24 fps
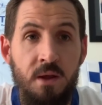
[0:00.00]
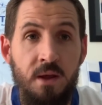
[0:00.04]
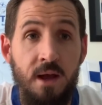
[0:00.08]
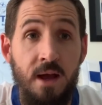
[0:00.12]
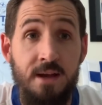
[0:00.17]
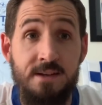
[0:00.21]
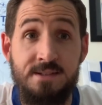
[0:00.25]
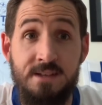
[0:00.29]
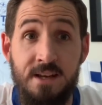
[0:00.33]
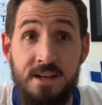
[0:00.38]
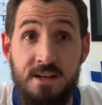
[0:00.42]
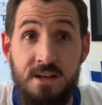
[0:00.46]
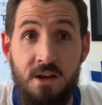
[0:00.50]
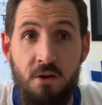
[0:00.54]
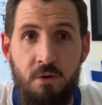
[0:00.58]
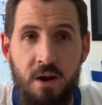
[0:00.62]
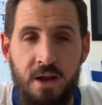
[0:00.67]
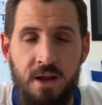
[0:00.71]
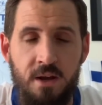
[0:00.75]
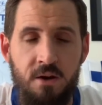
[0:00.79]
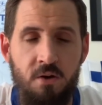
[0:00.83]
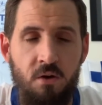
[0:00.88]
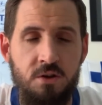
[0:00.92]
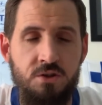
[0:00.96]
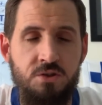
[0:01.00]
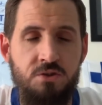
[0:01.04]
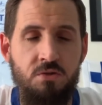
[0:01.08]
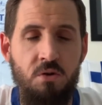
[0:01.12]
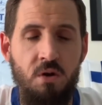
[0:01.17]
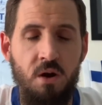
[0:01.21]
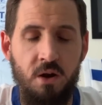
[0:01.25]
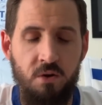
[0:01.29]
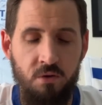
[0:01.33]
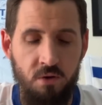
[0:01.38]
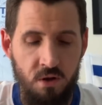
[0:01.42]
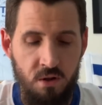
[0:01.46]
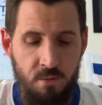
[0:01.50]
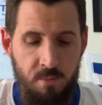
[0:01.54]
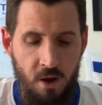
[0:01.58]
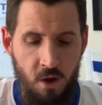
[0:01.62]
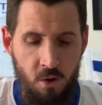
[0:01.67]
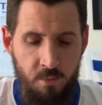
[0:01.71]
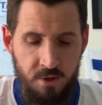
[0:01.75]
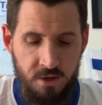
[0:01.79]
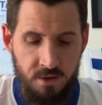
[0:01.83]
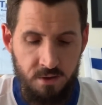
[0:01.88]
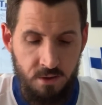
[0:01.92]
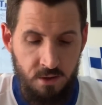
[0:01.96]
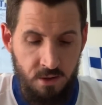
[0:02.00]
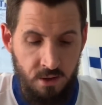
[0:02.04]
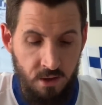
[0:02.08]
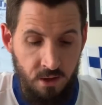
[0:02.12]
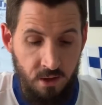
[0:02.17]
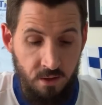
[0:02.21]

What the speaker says: a senior recognised striker at the moment.